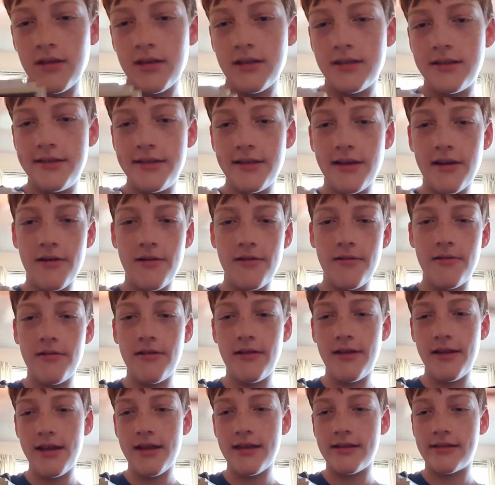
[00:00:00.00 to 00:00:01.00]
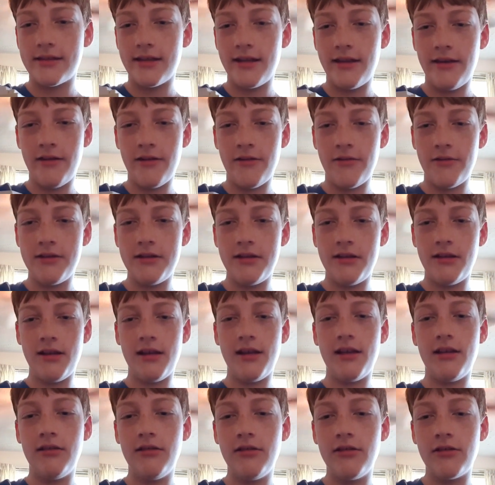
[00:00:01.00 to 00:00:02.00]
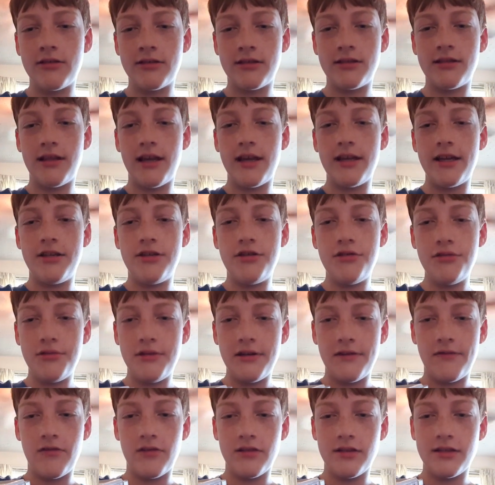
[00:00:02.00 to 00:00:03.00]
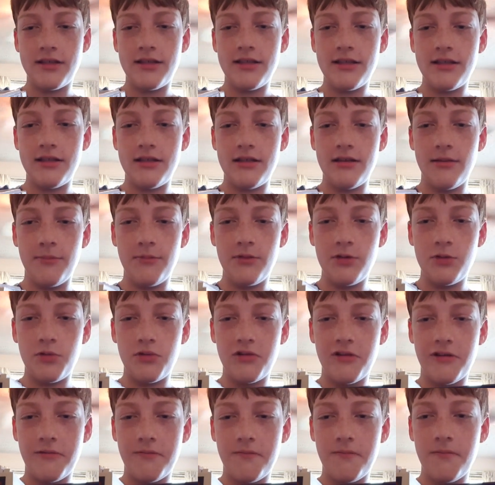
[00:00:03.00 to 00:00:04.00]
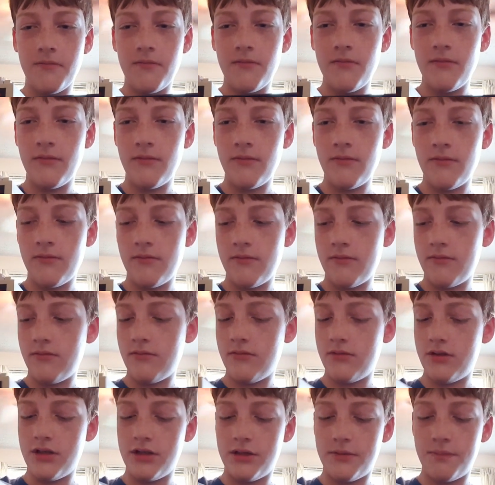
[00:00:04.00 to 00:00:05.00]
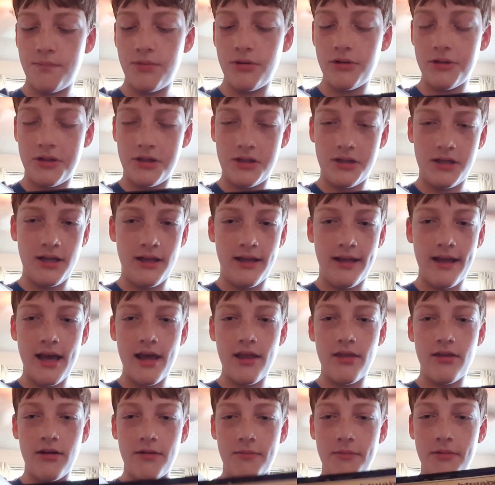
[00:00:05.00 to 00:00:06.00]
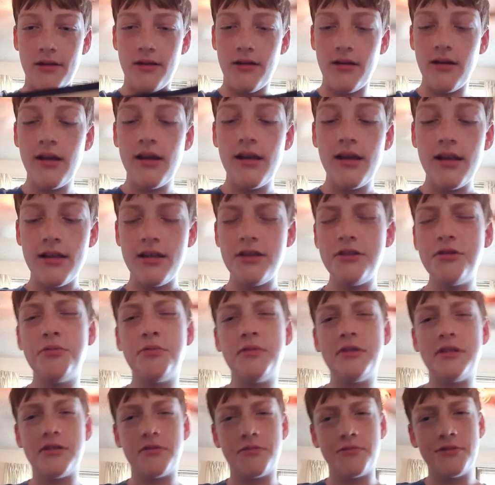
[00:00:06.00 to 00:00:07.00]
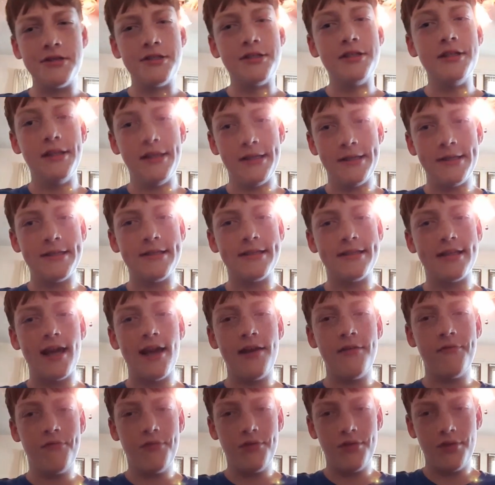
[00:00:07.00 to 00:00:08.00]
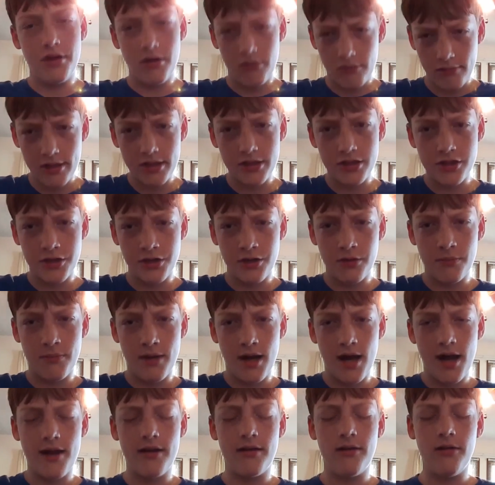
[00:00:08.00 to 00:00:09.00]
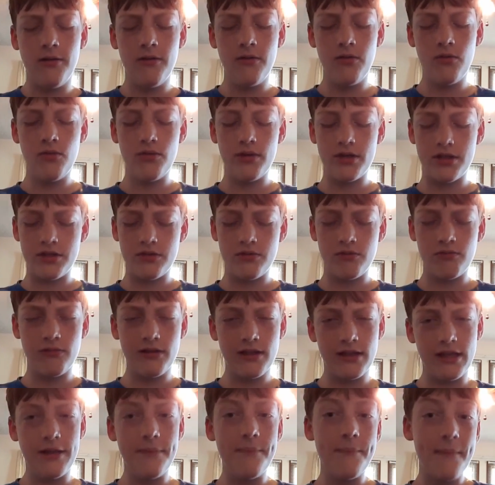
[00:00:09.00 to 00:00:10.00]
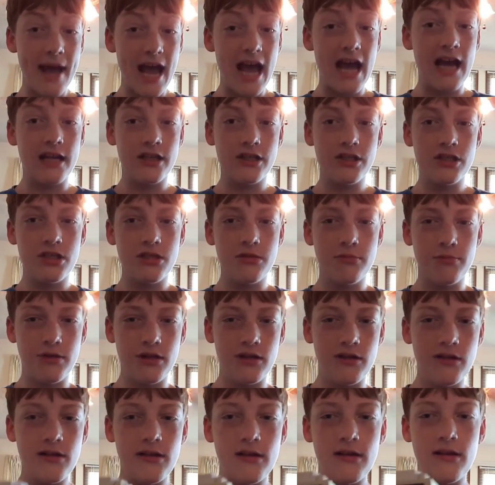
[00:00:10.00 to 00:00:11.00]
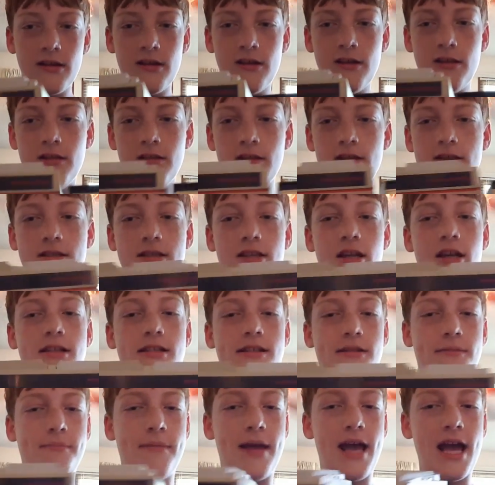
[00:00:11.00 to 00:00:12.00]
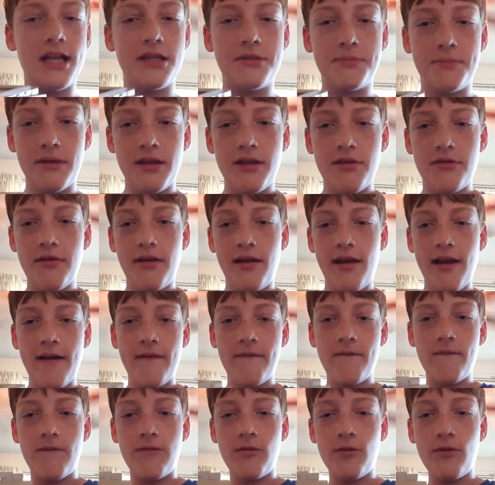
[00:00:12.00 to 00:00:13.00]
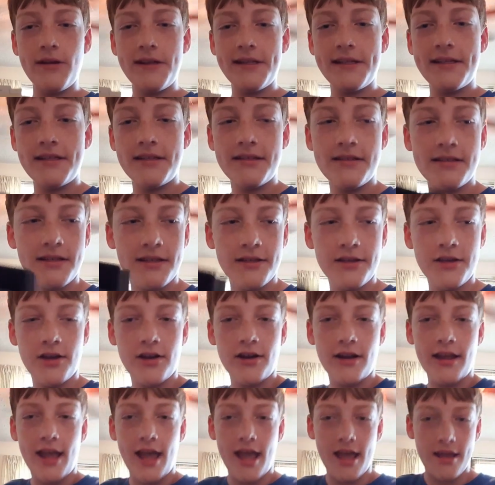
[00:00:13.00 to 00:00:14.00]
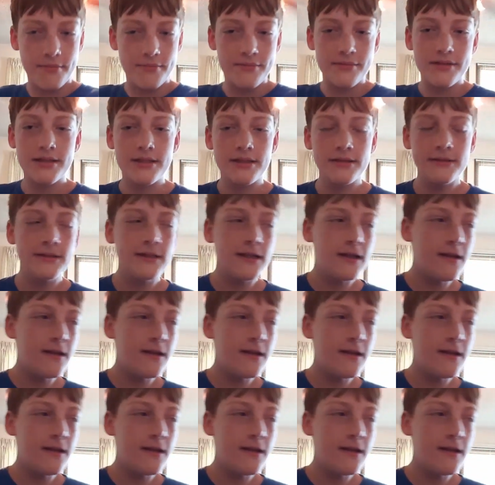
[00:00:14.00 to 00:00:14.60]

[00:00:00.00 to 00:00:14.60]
So, yes, I know it looks like two different systems were just pushed together, but this was originally designed for the original model, which really matched, but this doesn't match, but you can have voices in your games.